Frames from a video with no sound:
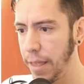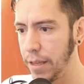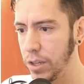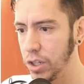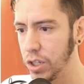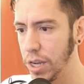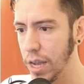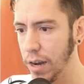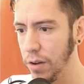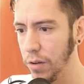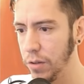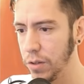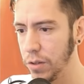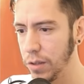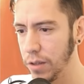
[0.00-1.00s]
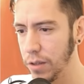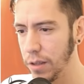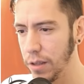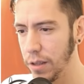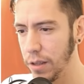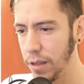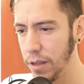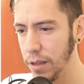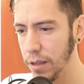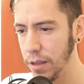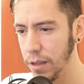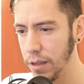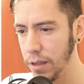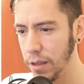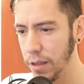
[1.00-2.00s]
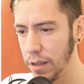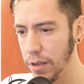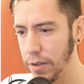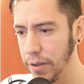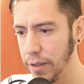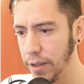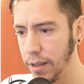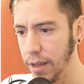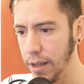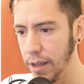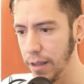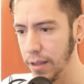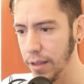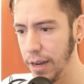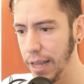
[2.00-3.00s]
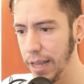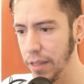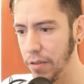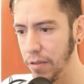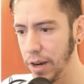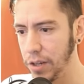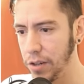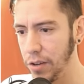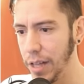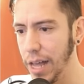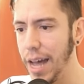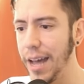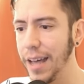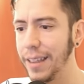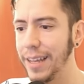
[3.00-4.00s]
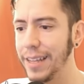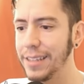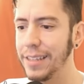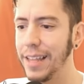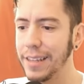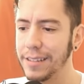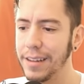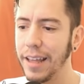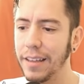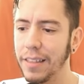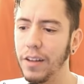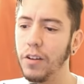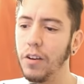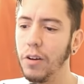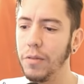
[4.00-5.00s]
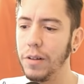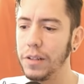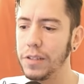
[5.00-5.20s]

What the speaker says: Shadows. Huh, light threshold. Ah, that's like the global